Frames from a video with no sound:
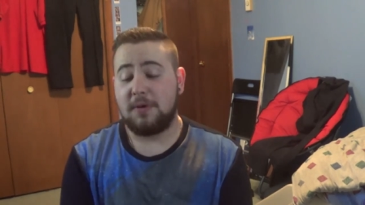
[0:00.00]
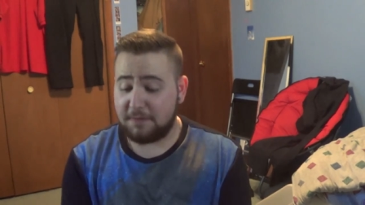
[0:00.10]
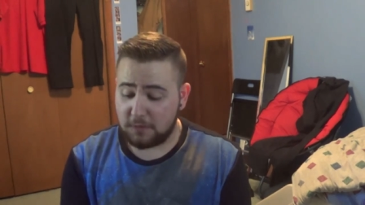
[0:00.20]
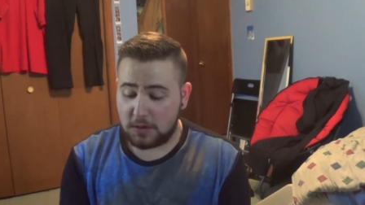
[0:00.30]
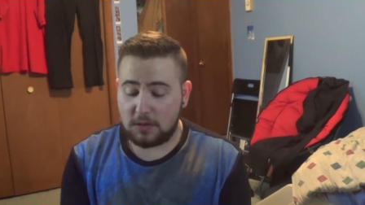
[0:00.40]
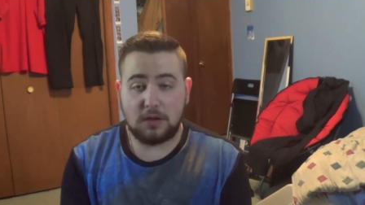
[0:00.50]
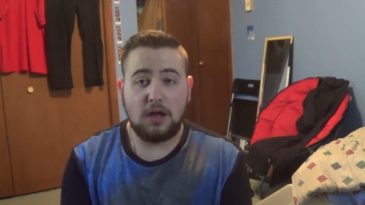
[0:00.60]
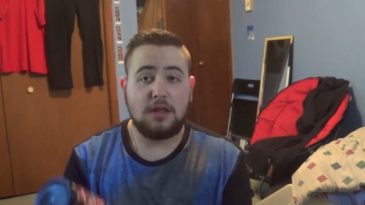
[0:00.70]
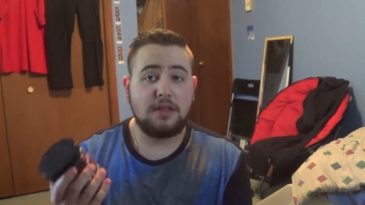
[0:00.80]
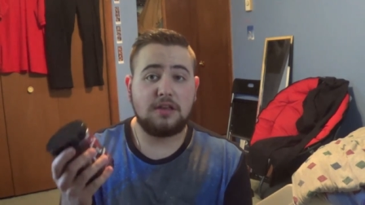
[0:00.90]
But for
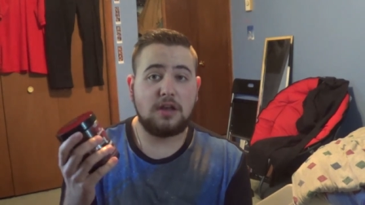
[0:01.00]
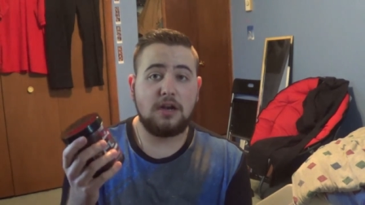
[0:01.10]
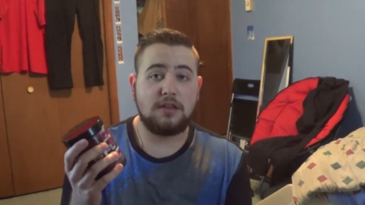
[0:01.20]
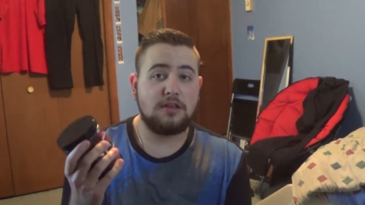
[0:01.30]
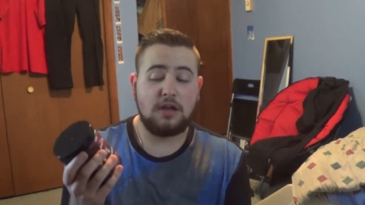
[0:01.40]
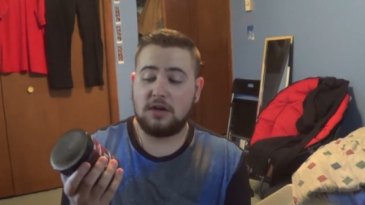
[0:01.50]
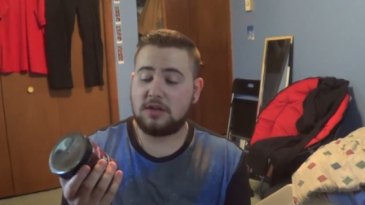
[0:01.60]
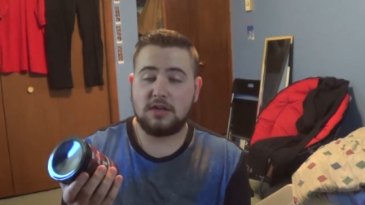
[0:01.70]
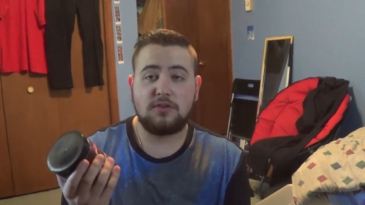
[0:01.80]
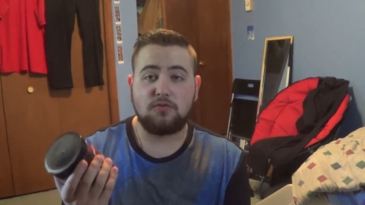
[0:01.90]
real, this
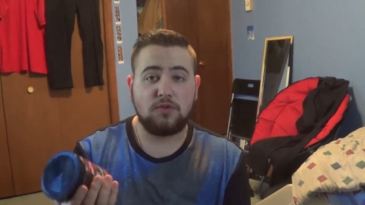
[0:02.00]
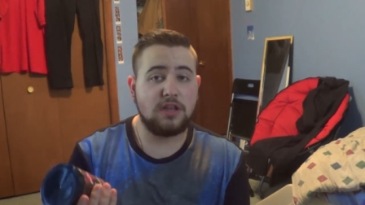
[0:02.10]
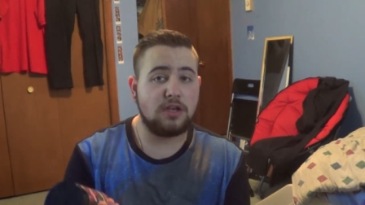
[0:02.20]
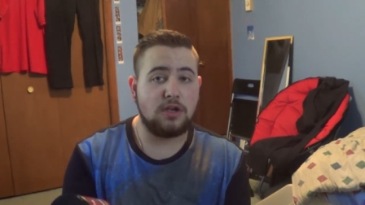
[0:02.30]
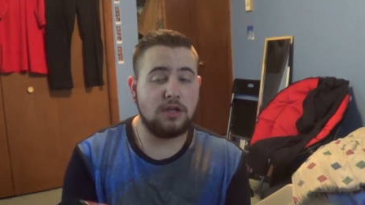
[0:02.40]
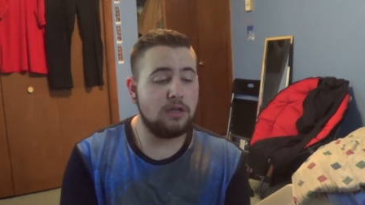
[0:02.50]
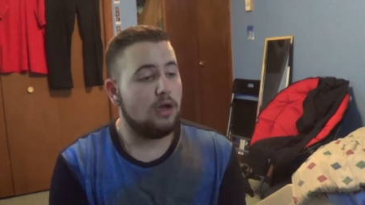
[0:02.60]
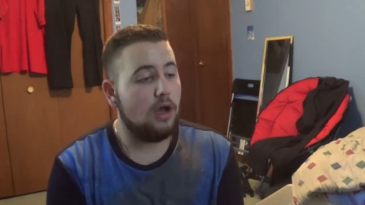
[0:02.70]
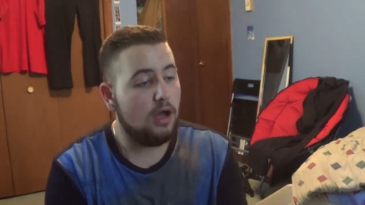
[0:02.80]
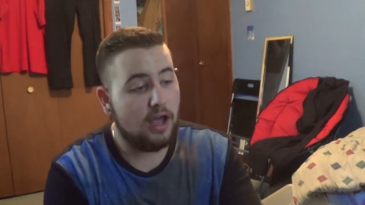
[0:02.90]
honestly is really good.
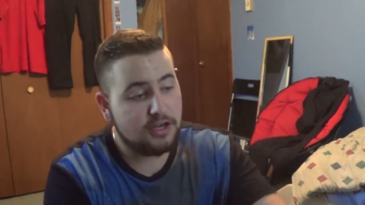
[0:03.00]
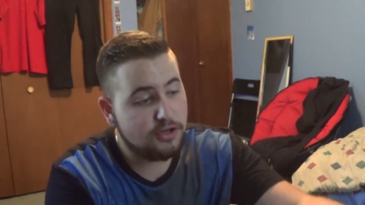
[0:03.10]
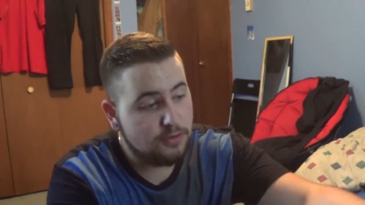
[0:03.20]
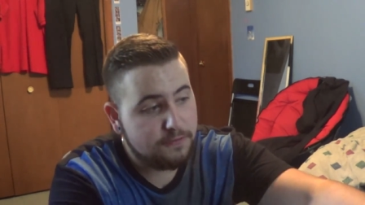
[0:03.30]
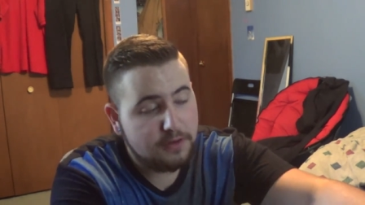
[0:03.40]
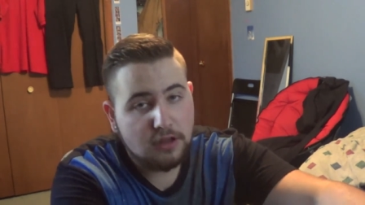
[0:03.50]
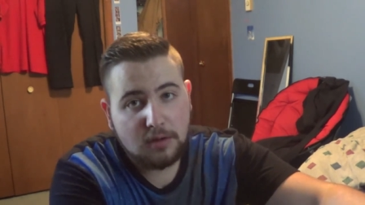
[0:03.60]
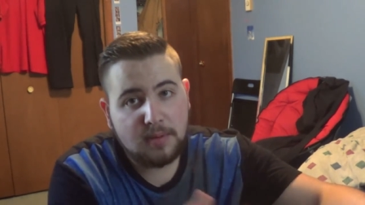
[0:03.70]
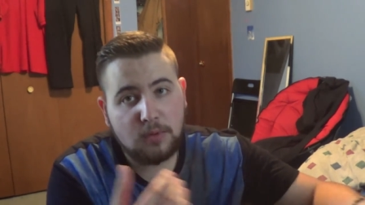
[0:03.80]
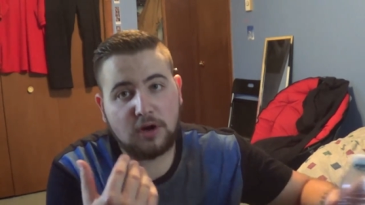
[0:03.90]
I actually do feel a
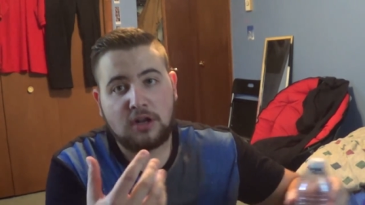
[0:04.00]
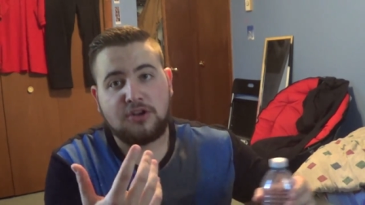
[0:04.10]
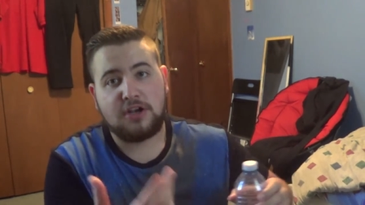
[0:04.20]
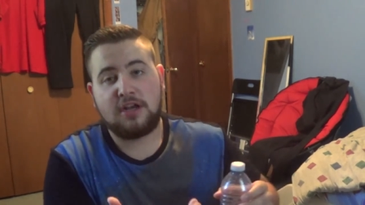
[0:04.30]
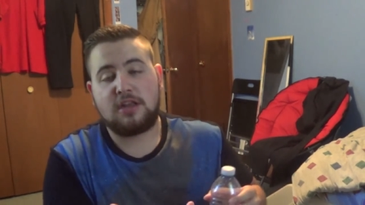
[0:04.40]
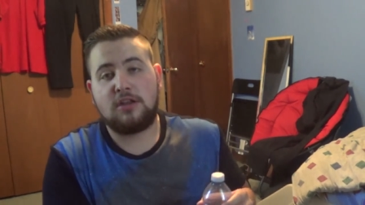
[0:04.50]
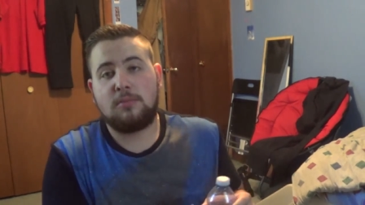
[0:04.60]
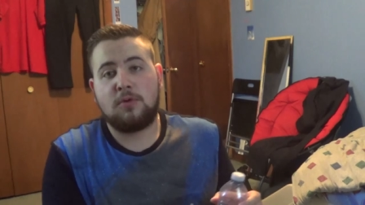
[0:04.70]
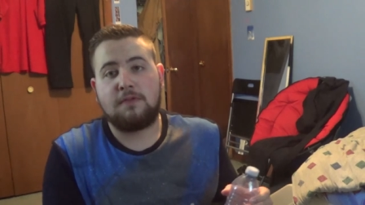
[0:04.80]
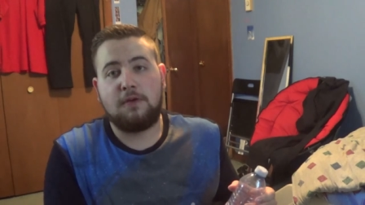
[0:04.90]
little bit more energetic, a little
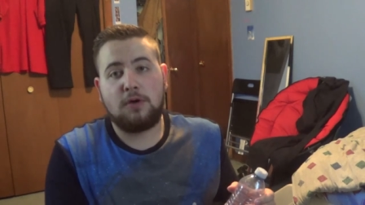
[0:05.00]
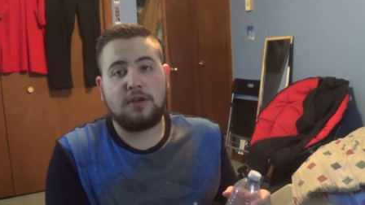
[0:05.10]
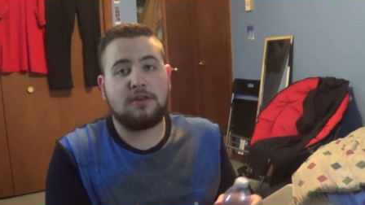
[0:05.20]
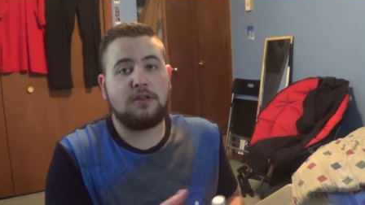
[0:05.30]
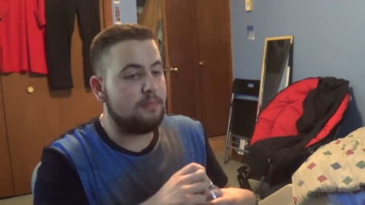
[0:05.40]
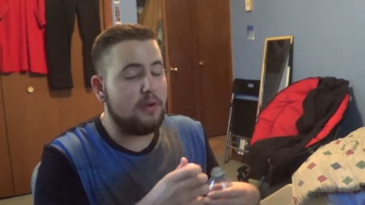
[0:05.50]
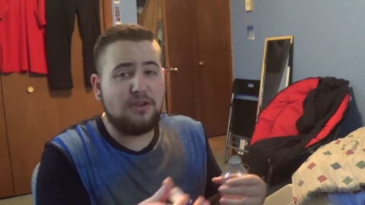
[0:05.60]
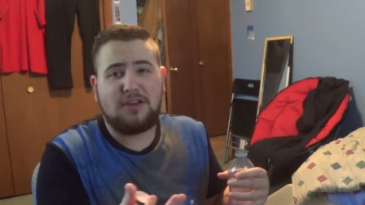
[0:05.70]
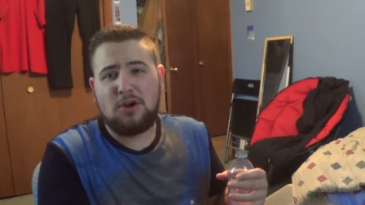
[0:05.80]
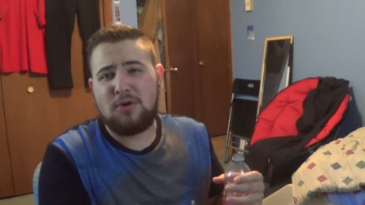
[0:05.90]
more focused.
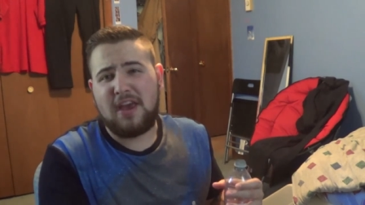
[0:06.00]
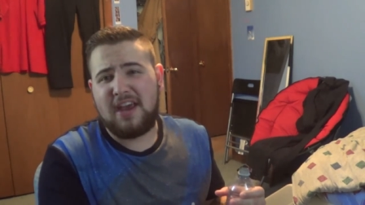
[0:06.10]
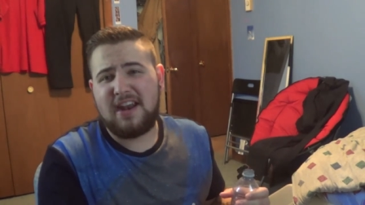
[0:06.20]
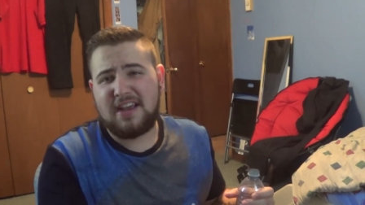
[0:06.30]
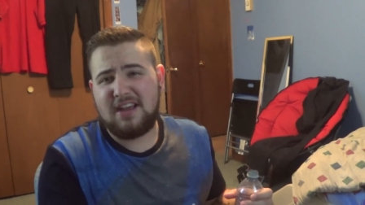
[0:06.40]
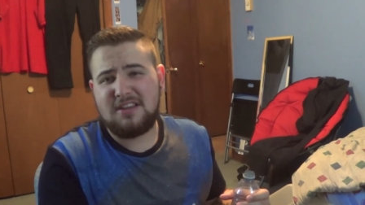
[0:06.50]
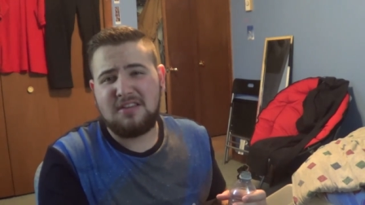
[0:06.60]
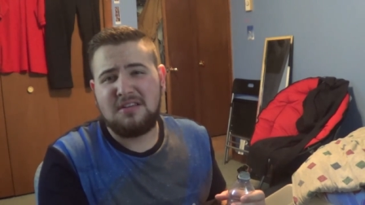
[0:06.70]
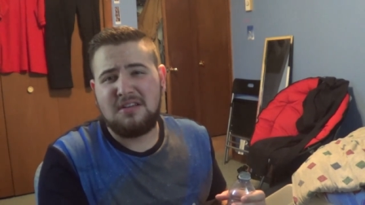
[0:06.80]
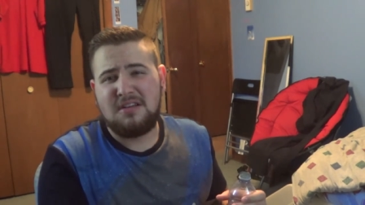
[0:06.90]
Better than cocaine, I
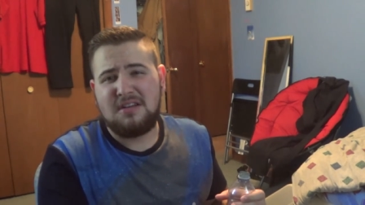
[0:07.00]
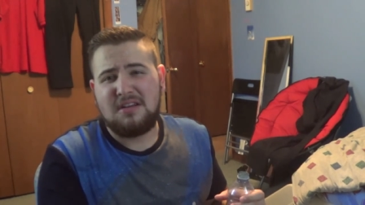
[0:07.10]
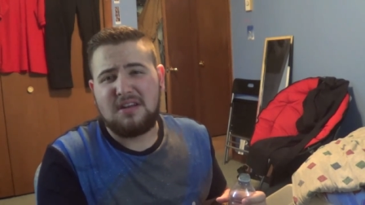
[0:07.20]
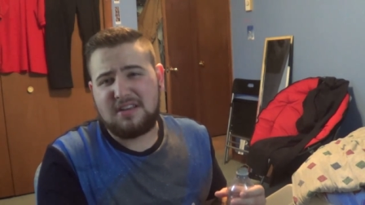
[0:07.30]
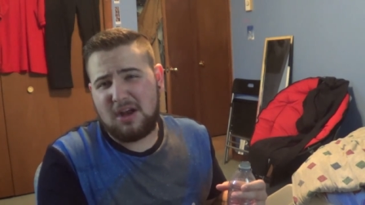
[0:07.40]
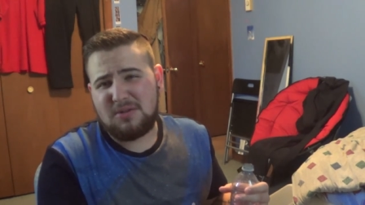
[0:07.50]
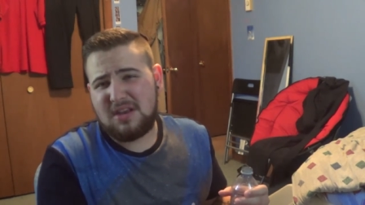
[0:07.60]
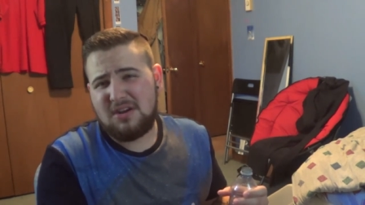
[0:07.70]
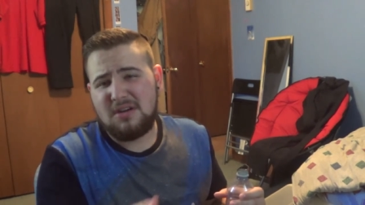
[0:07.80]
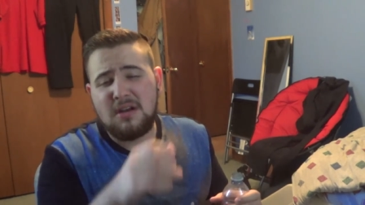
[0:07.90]
guess. It's out
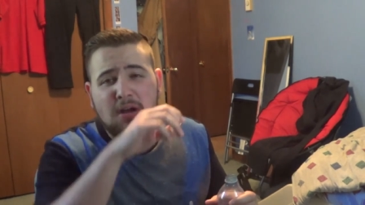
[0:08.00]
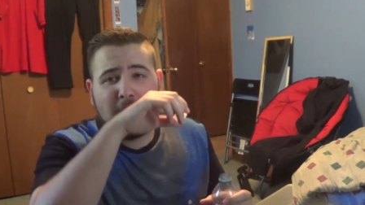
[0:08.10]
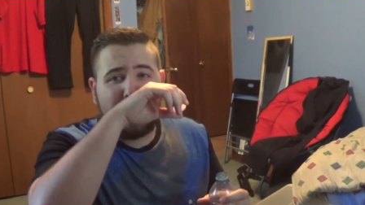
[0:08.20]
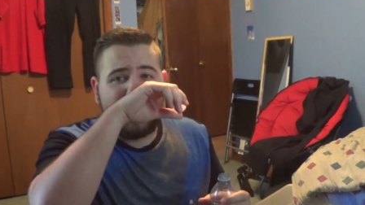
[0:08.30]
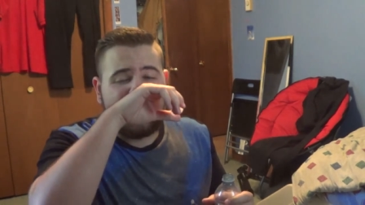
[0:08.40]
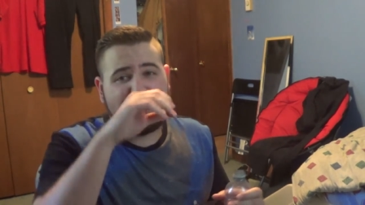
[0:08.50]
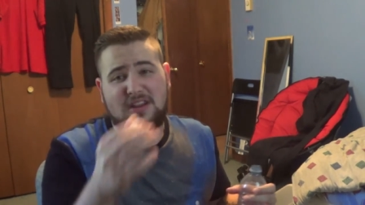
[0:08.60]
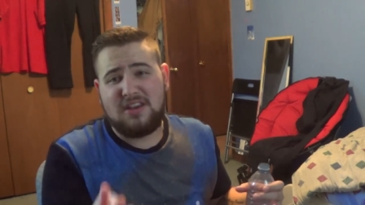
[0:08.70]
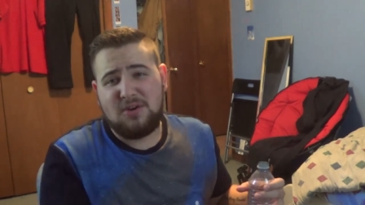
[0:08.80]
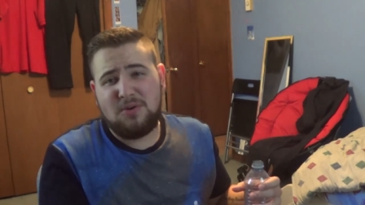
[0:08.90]
there. It's
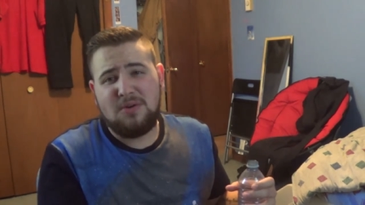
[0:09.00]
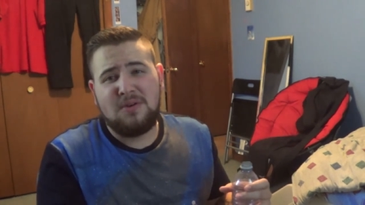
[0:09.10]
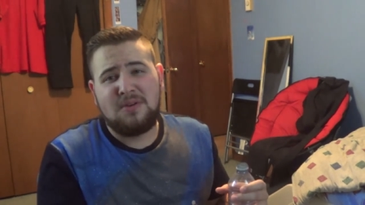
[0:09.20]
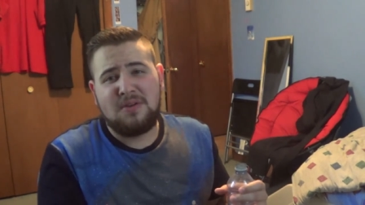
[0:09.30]
legal.